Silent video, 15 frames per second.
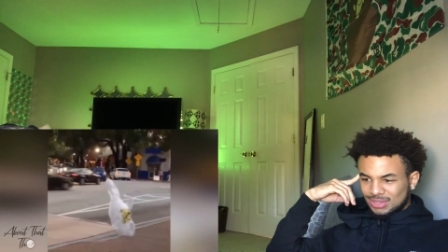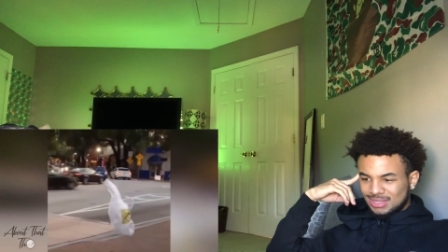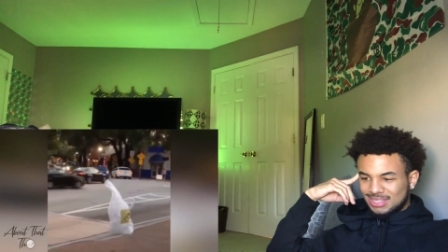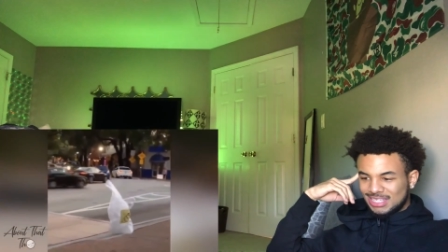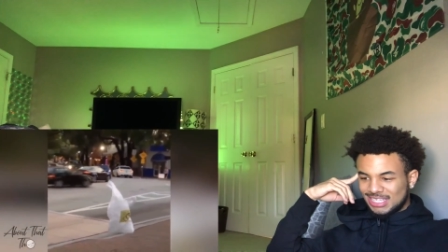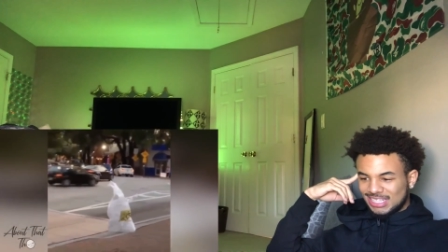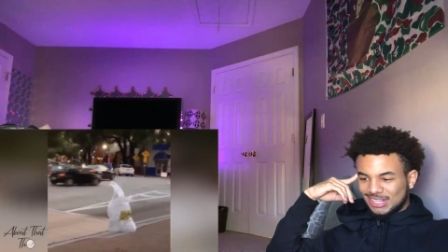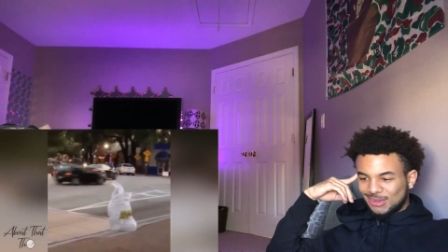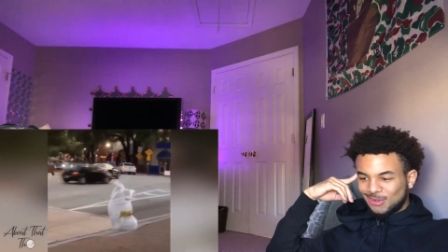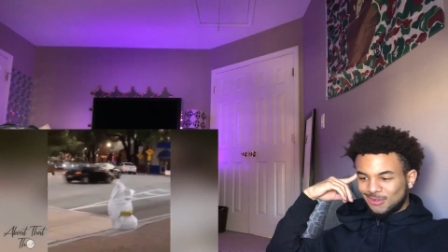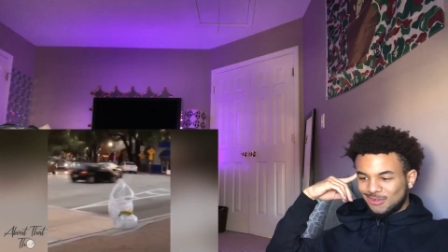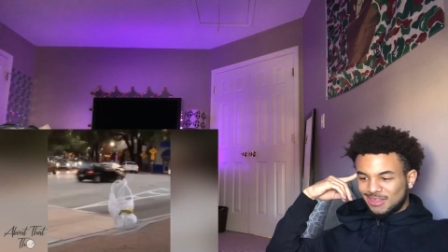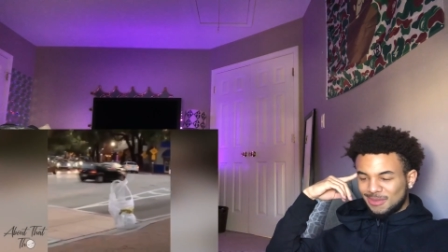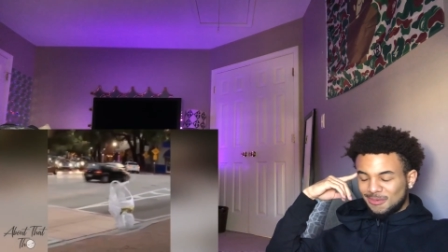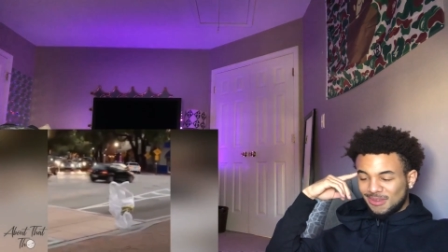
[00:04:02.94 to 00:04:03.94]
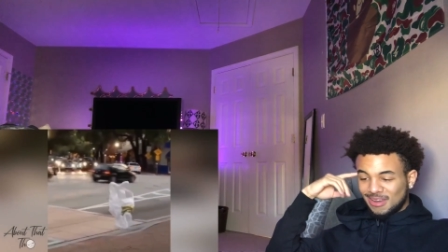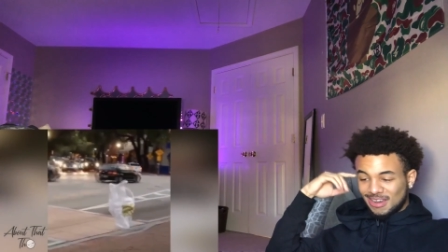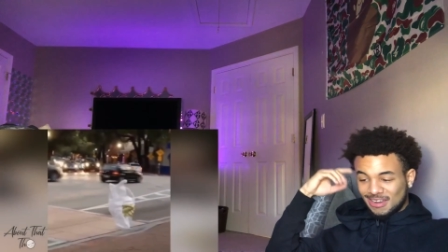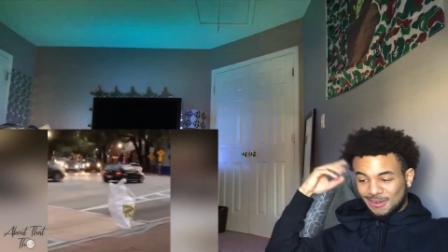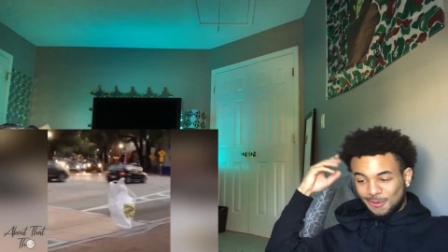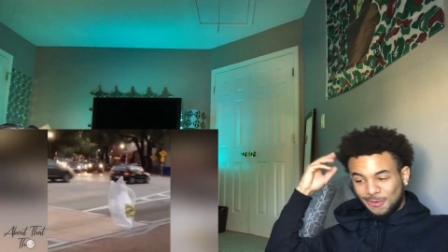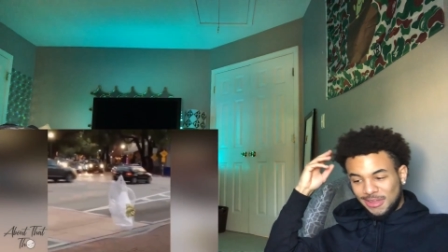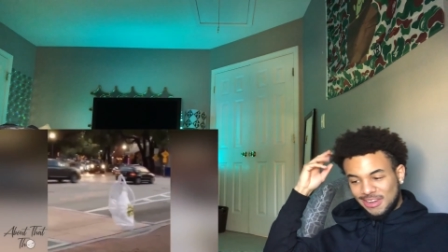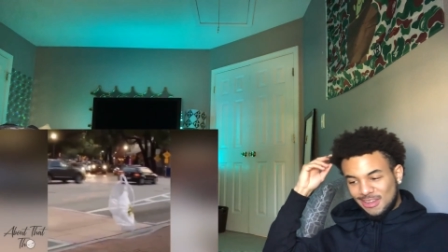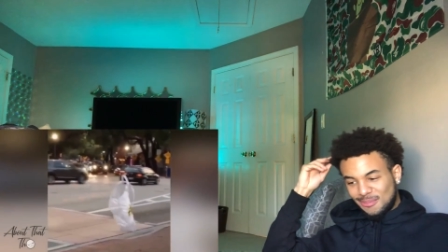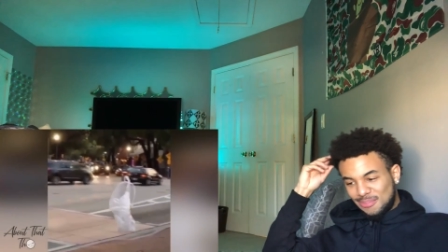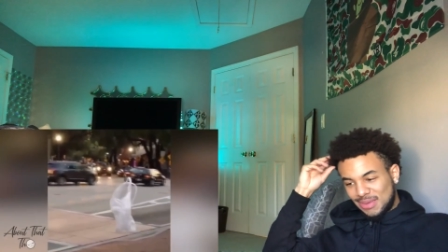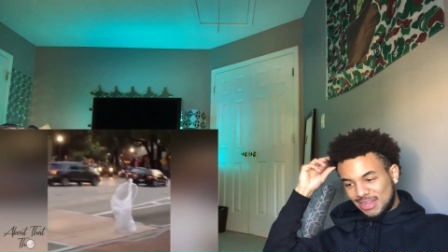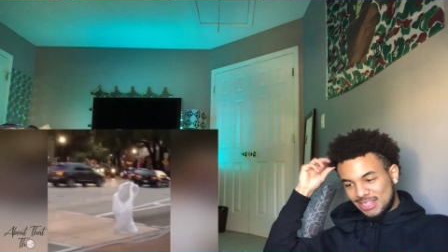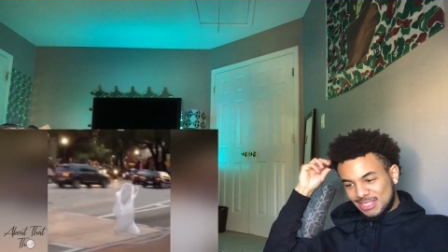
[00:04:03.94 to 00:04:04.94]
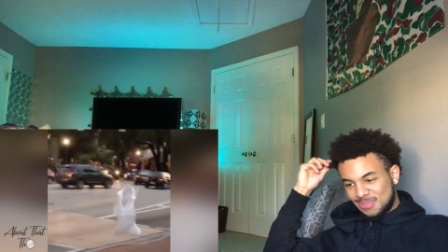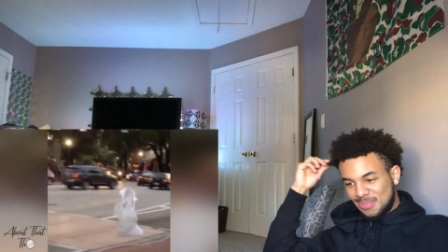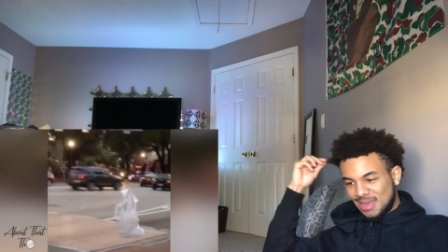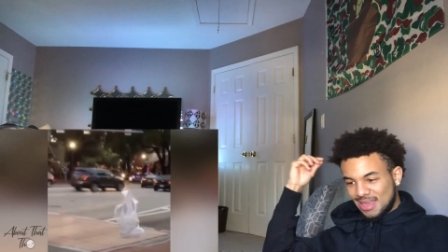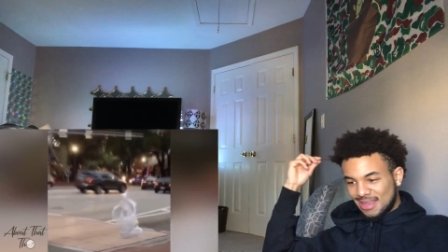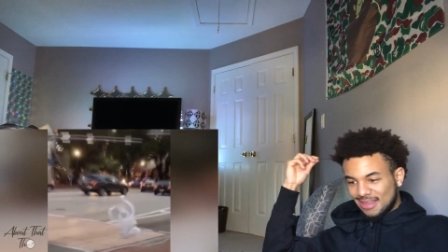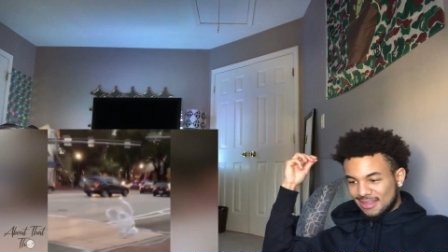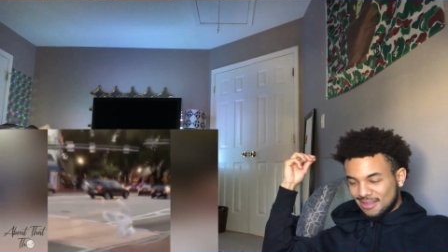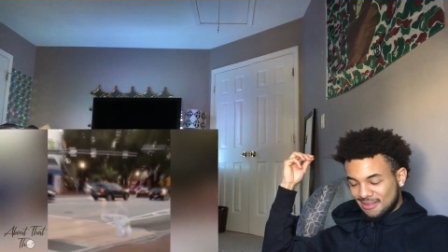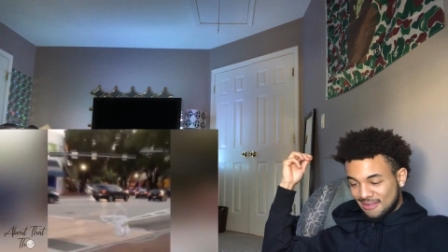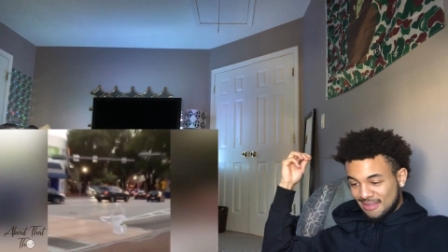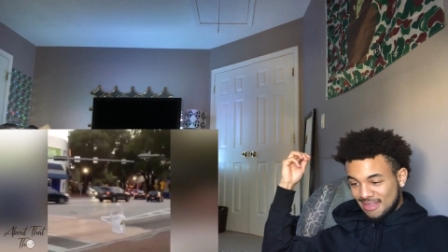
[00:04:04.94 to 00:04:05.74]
on, The wind picked this bag up.